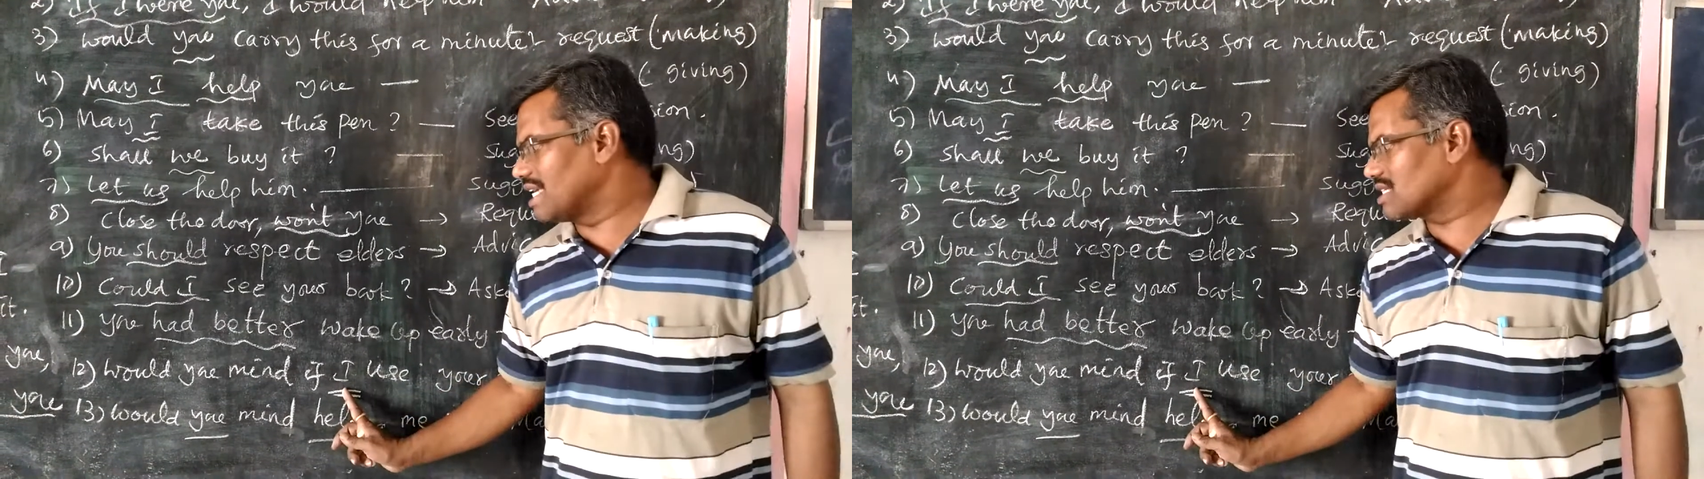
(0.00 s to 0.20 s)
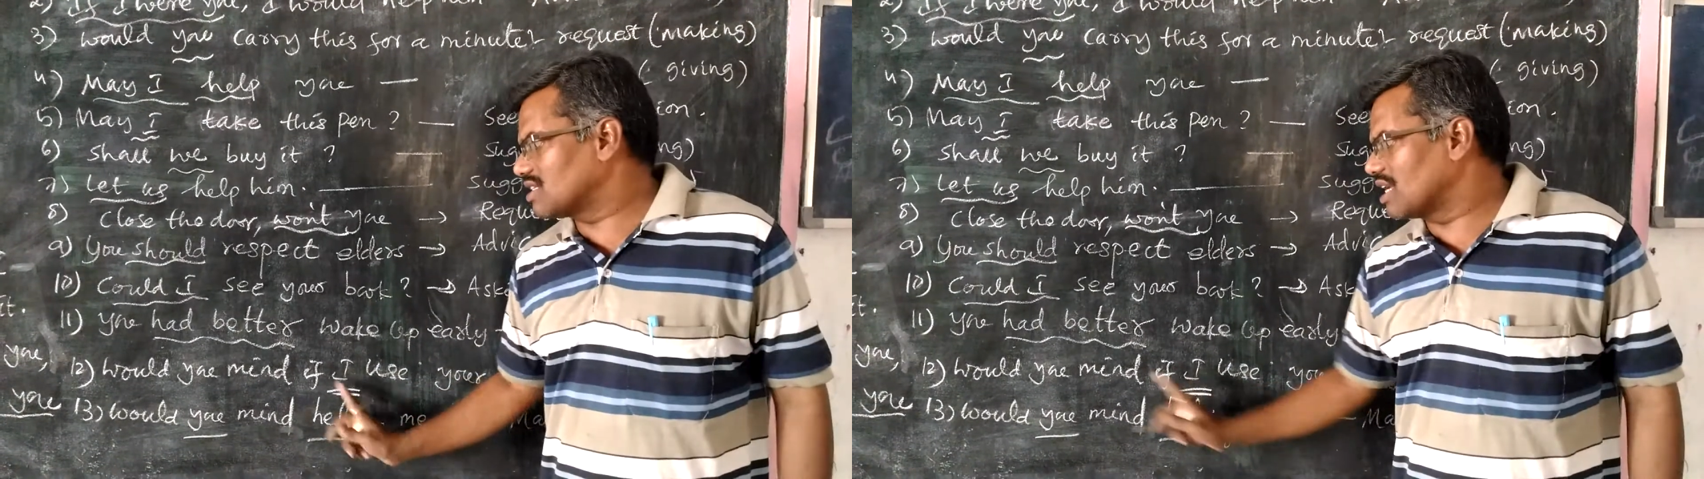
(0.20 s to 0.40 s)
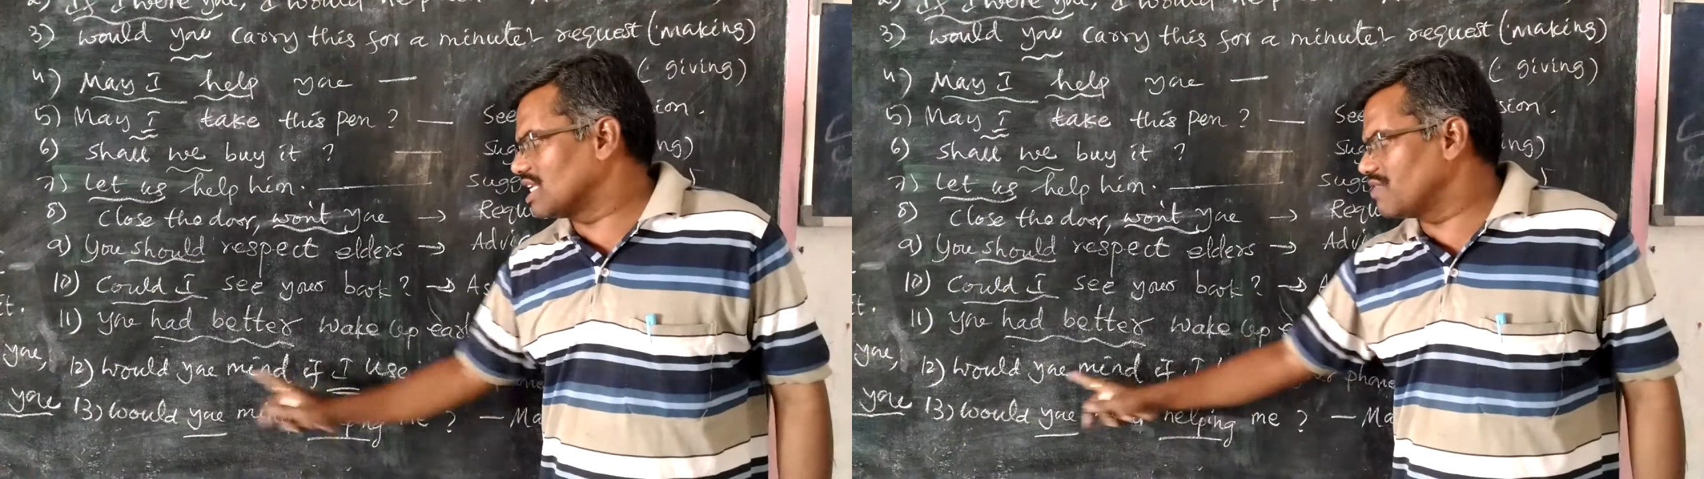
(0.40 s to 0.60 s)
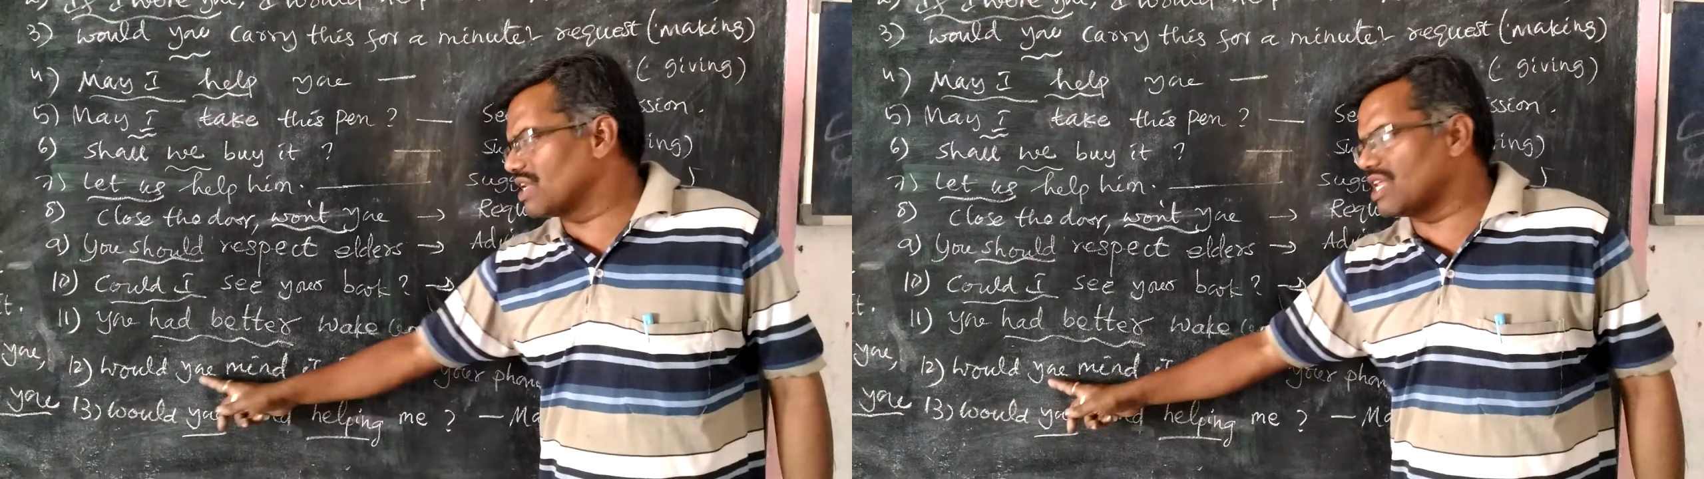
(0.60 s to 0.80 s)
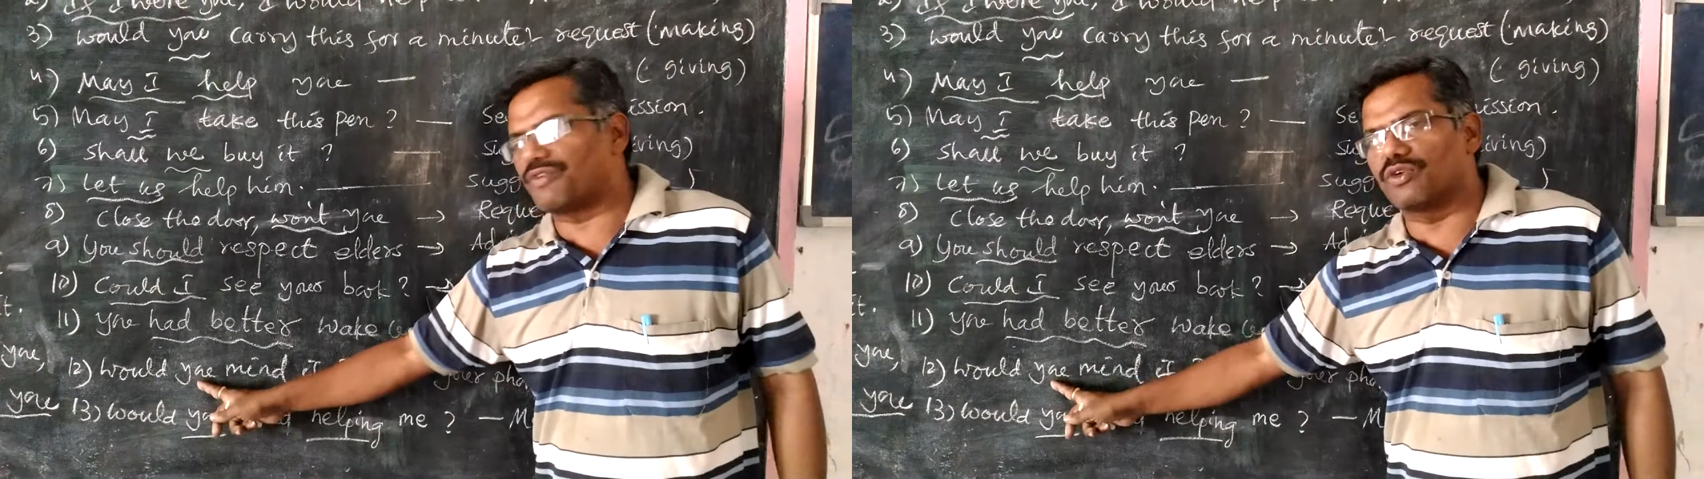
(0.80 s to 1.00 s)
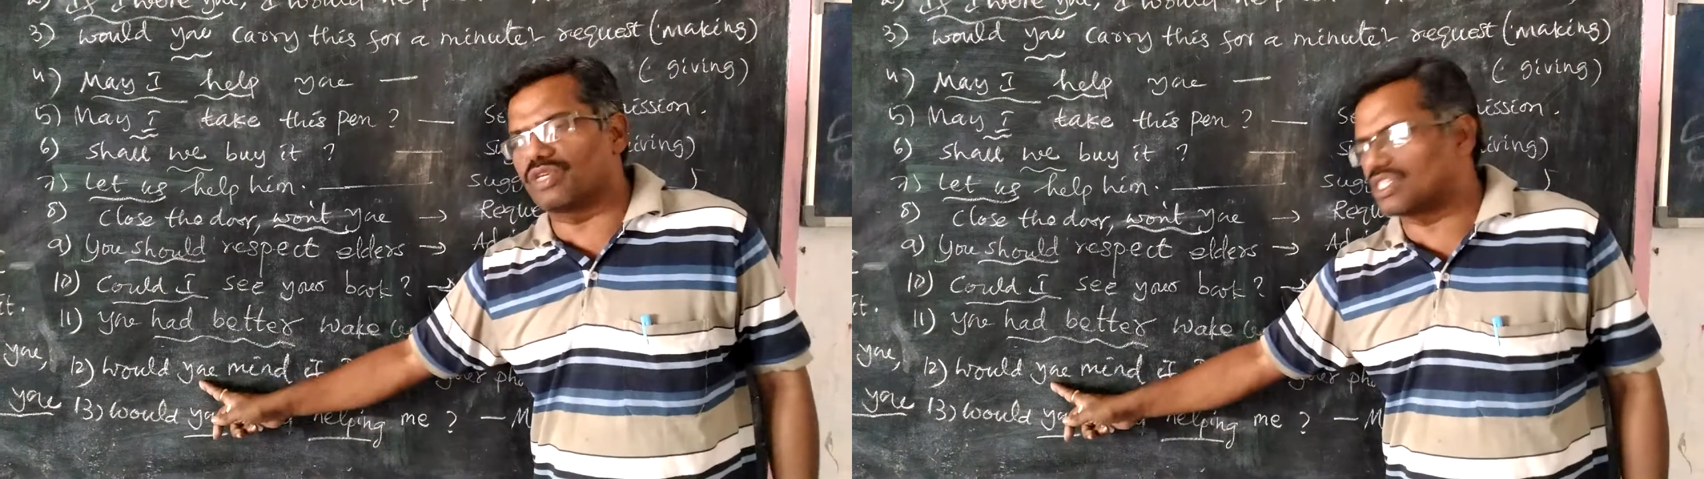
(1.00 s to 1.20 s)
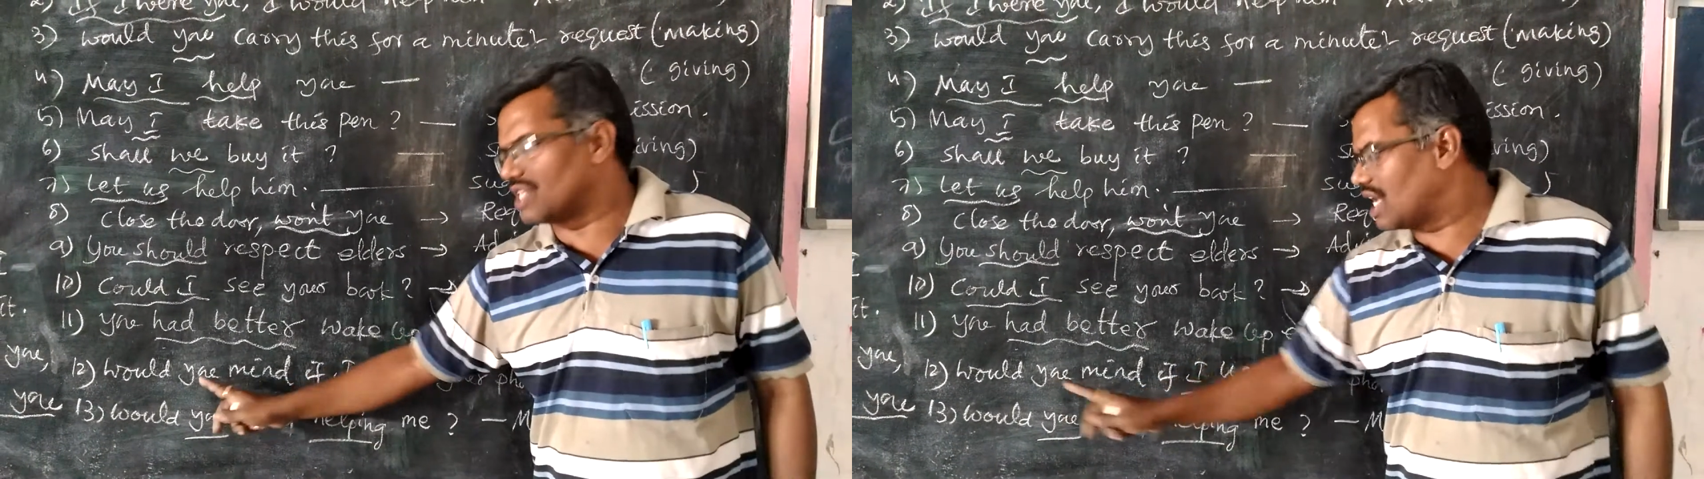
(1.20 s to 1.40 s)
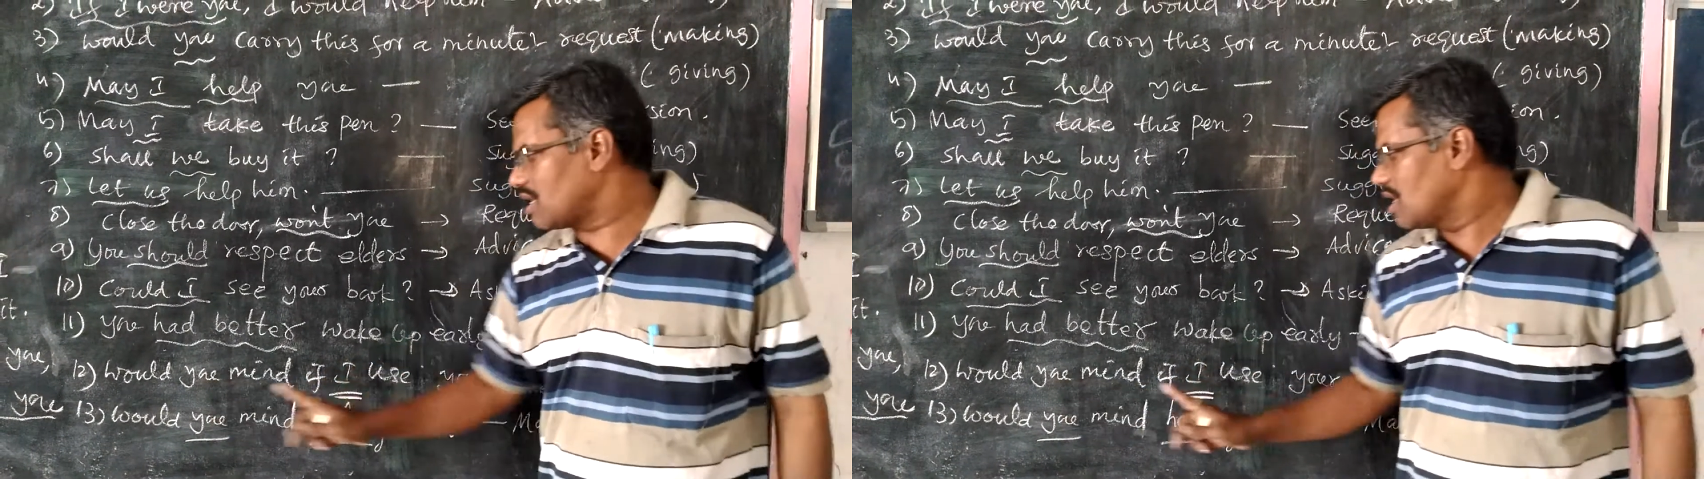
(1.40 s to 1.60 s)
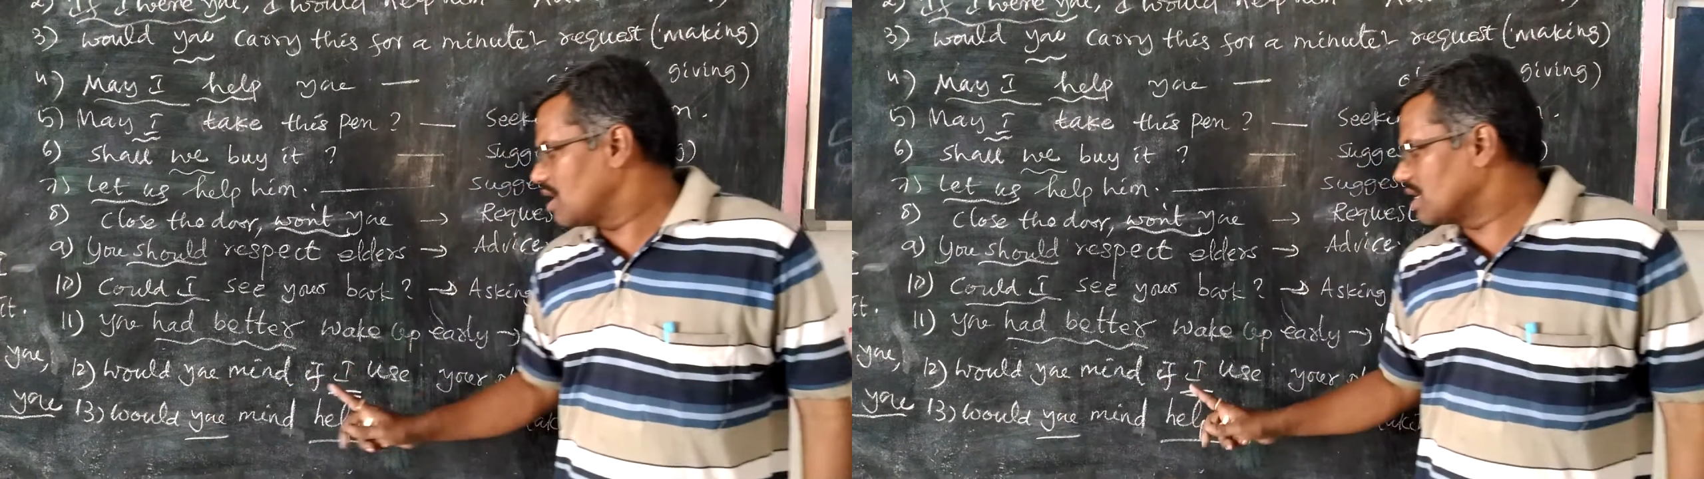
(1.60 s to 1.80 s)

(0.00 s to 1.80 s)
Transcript: is there, even if you is there,